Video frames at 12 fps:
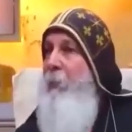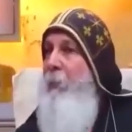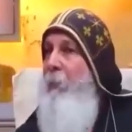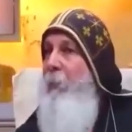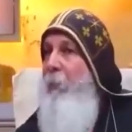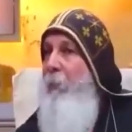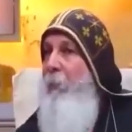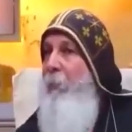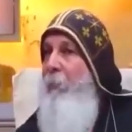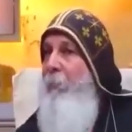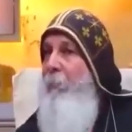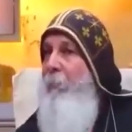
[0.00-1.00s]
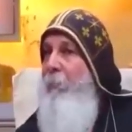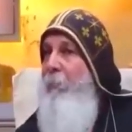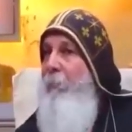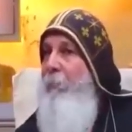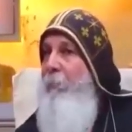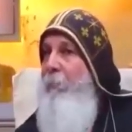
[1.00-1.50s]

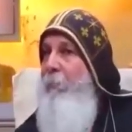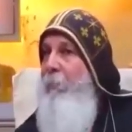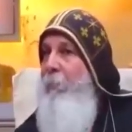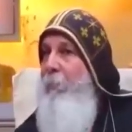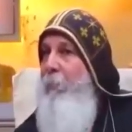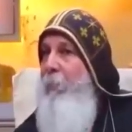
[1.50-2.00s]
(silence)